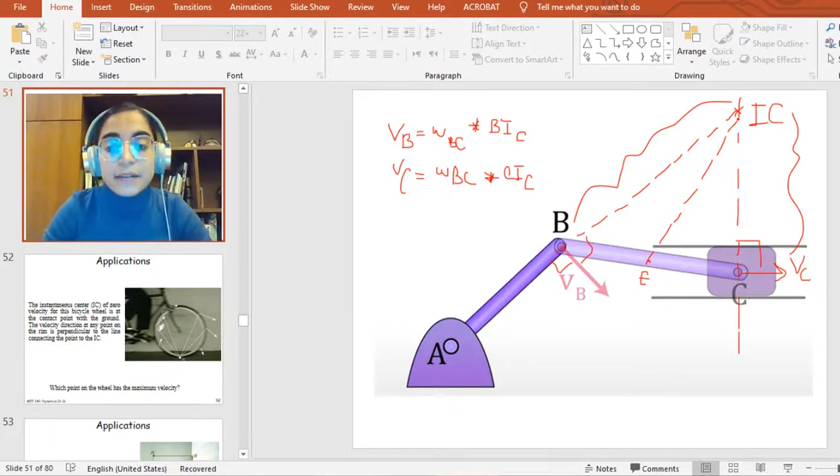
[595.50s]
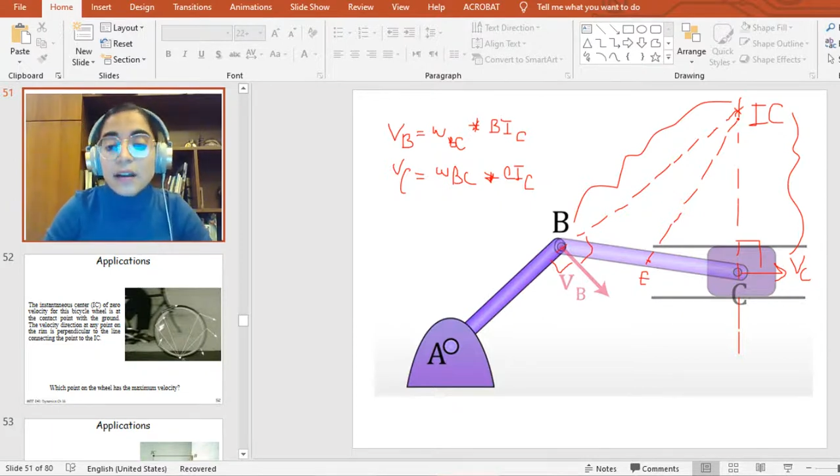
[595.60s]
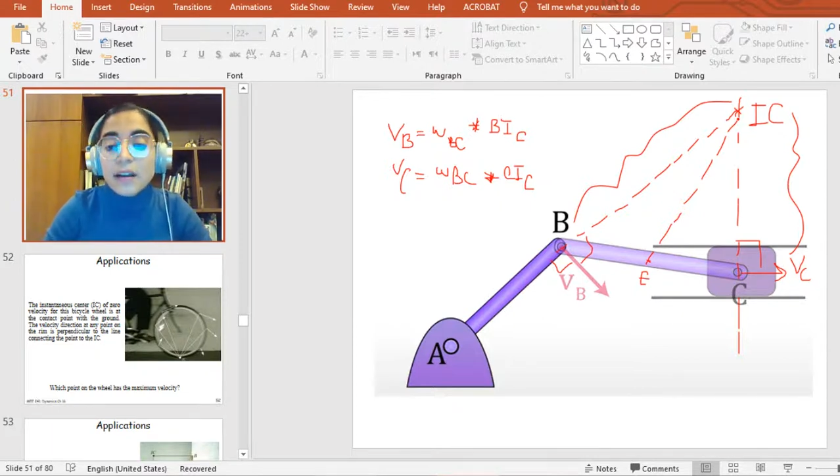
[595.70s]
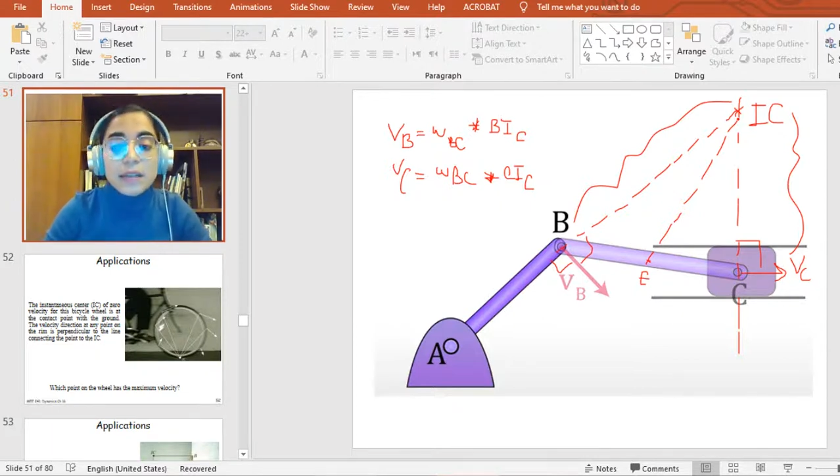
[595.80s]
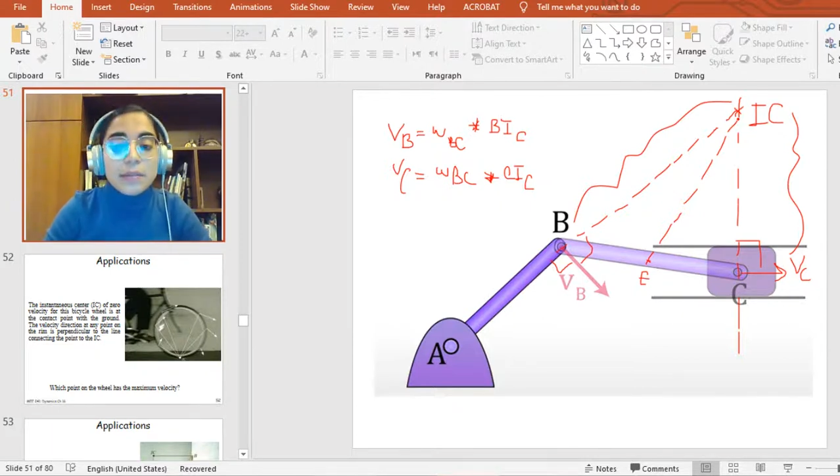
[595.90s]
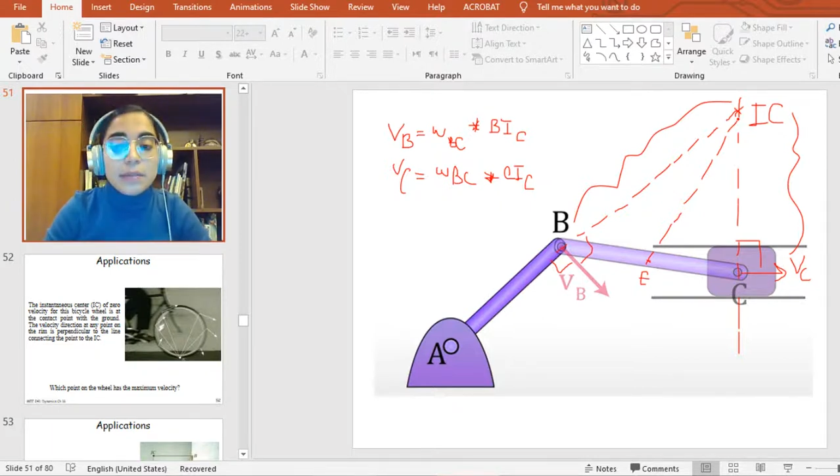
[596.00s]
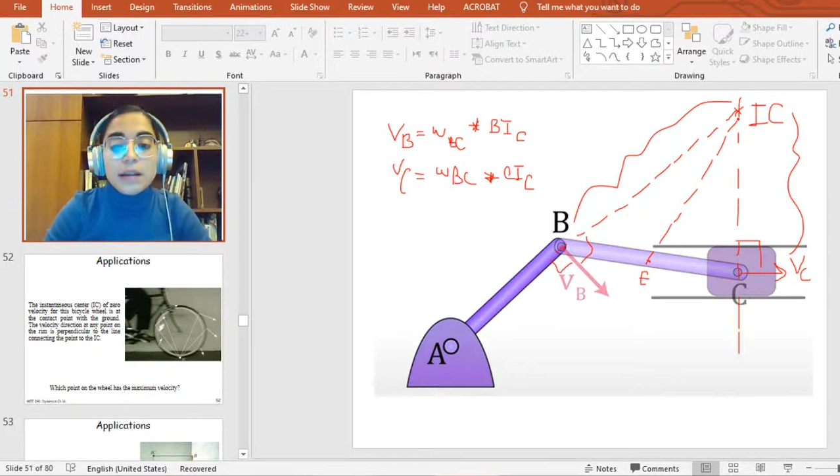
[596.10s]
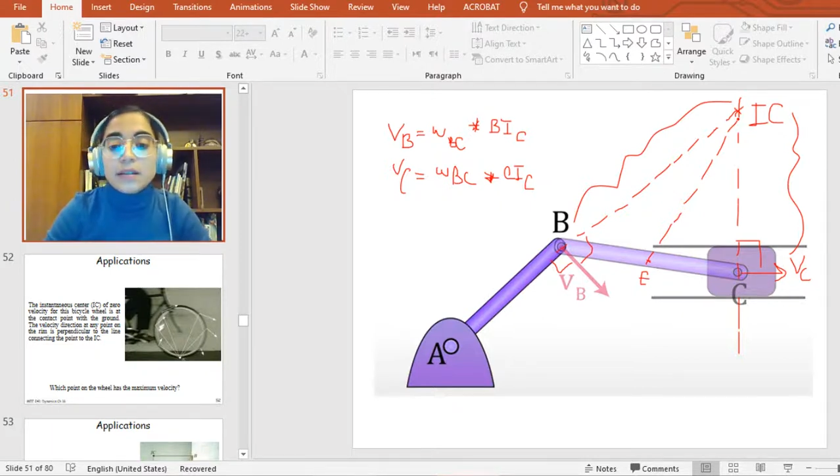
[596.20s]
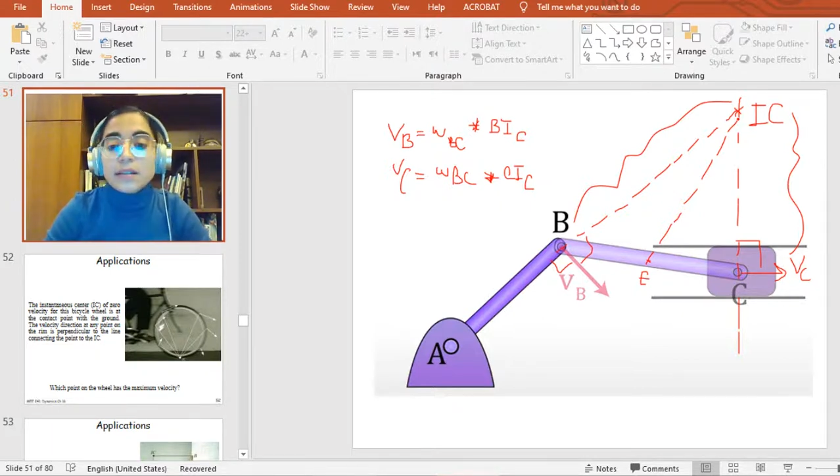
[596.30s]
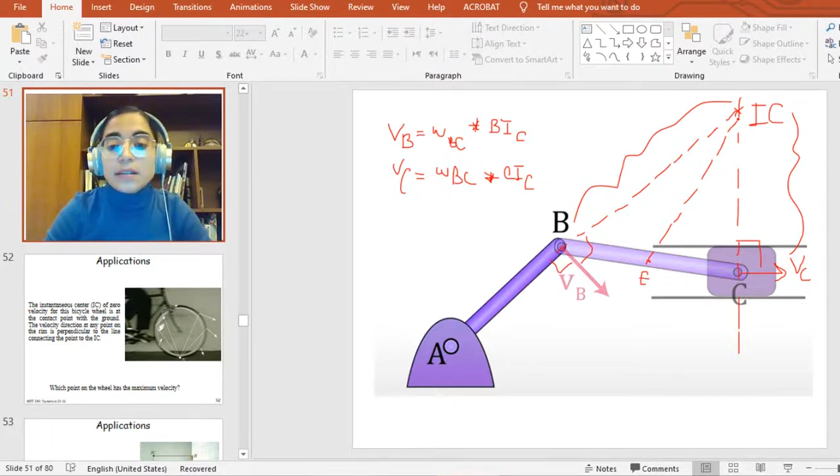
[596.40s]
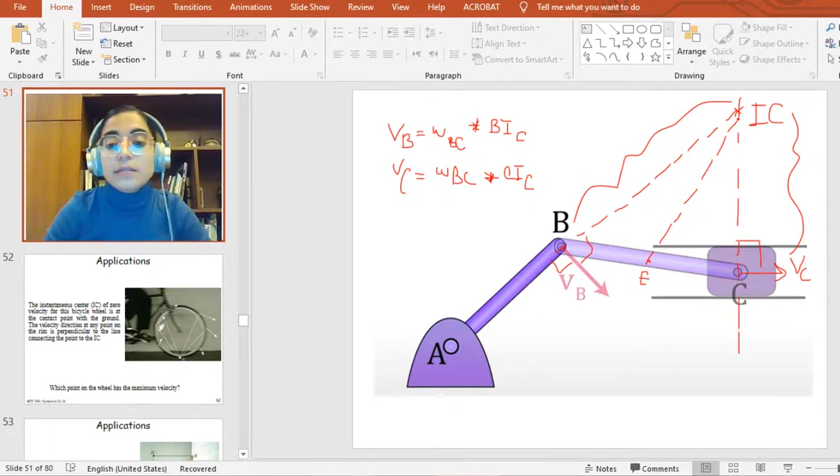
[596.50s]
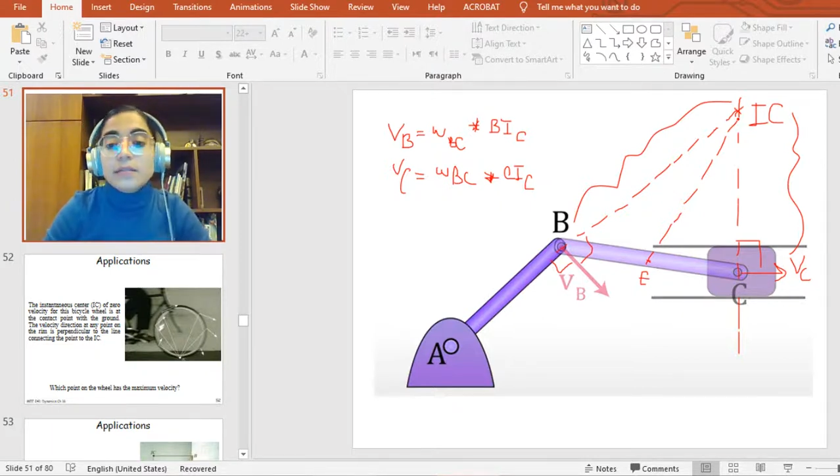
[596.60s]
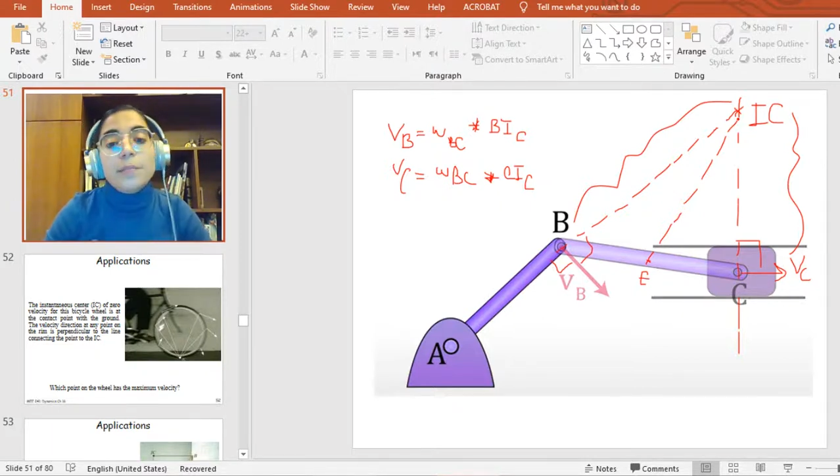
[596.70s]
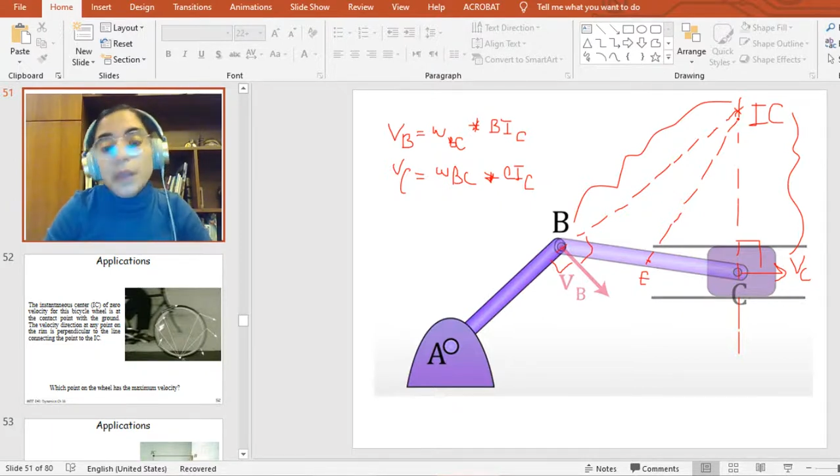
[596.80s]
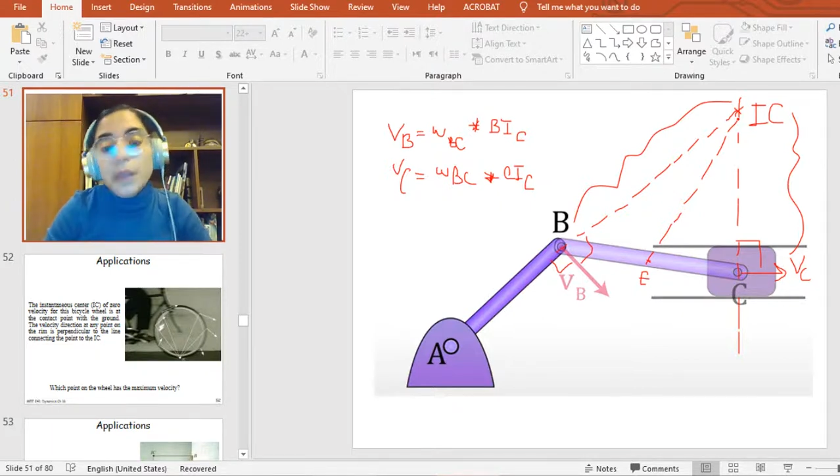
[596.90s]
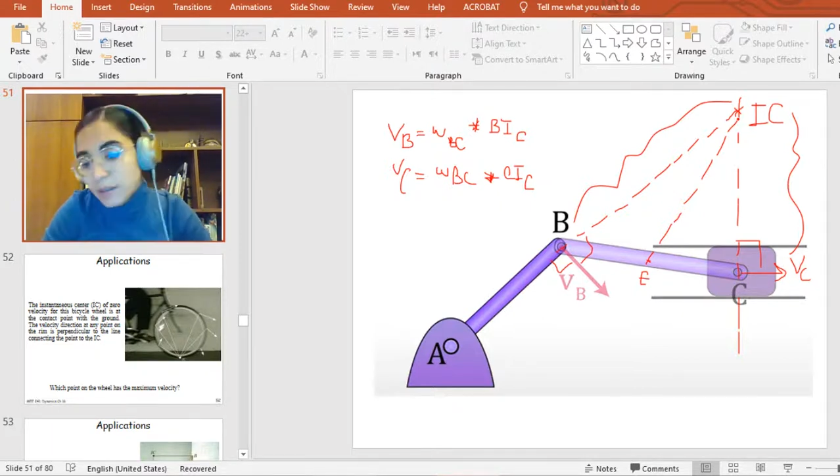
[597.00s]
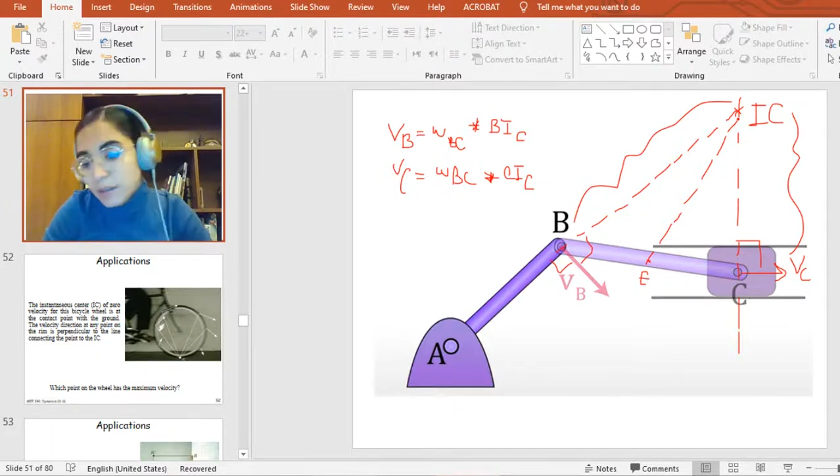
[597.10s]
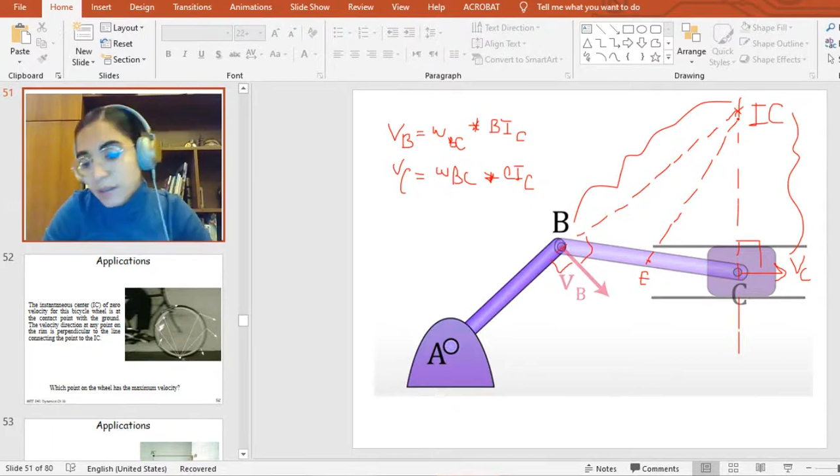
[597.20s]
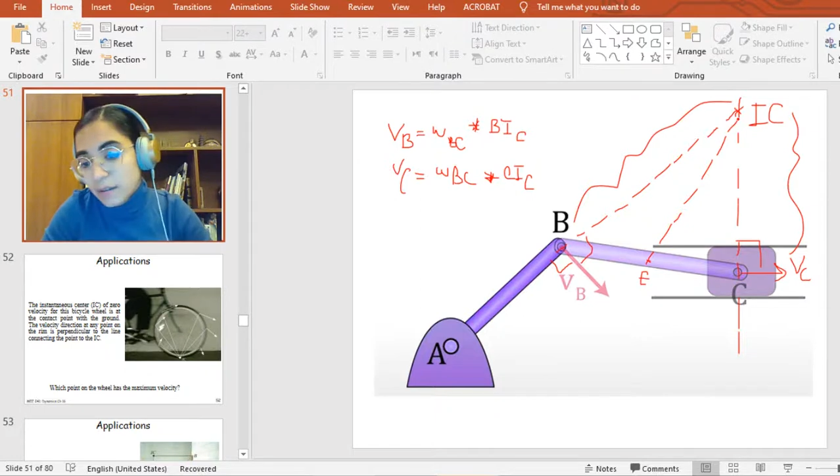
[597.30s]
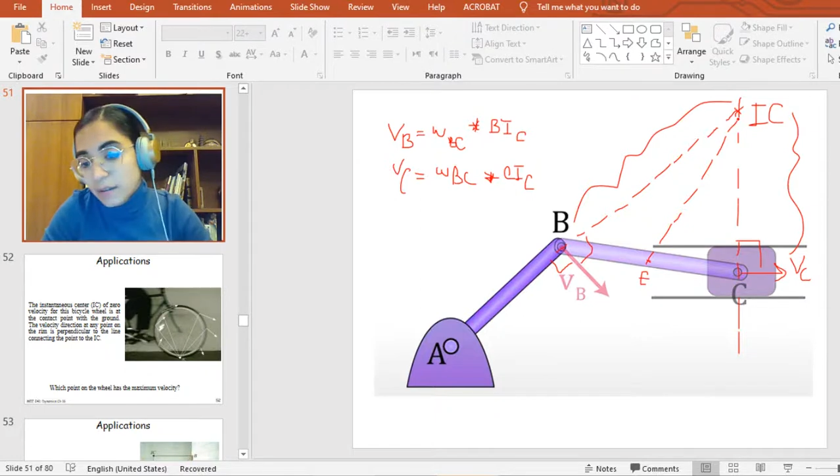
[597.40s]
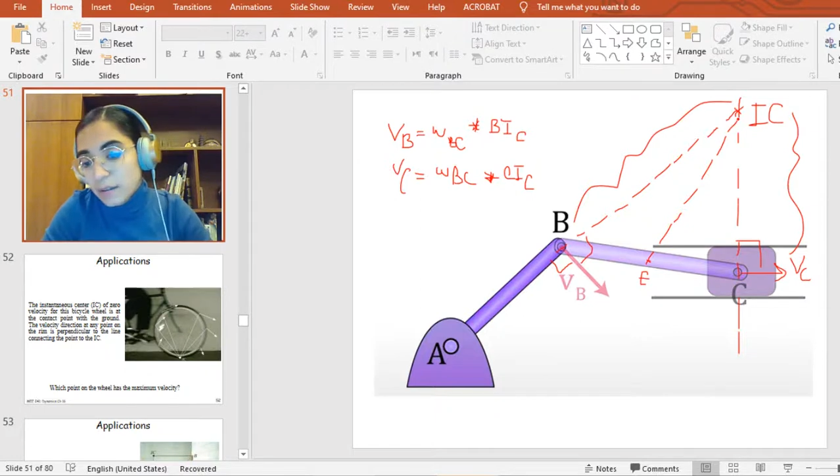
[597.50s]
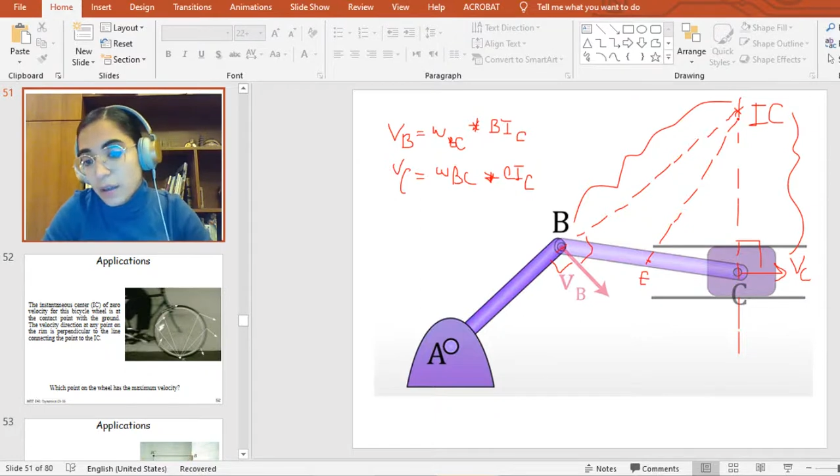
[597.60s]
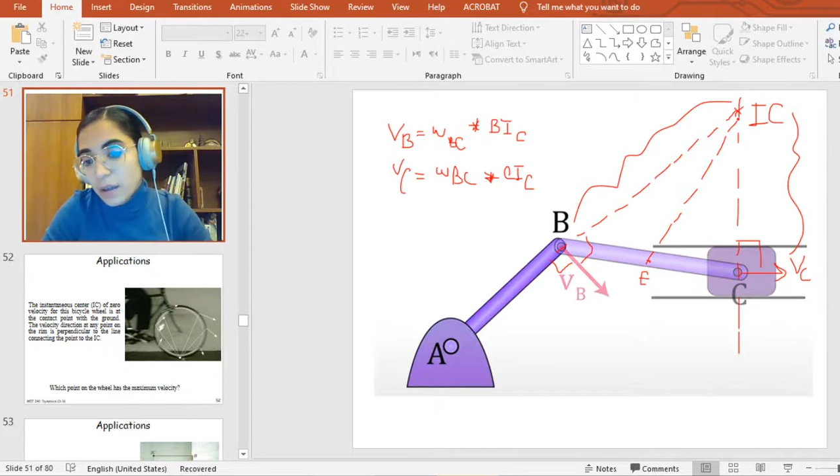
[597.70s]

that IC belongs to the BBC.